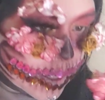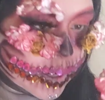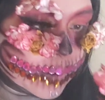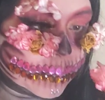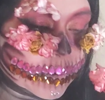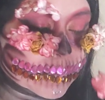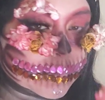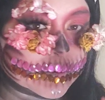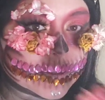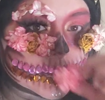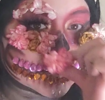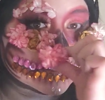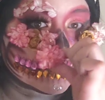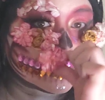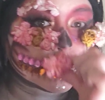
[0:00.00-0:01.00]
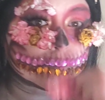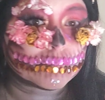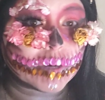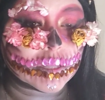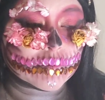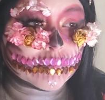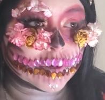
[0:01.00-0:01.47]
And I'm going to move this
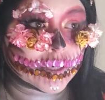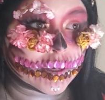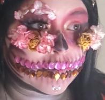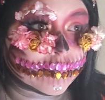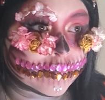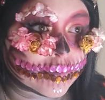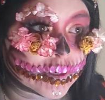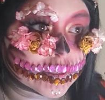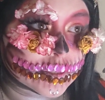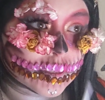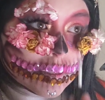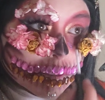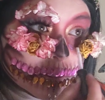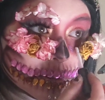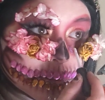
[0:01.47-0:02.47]
smaller one up front.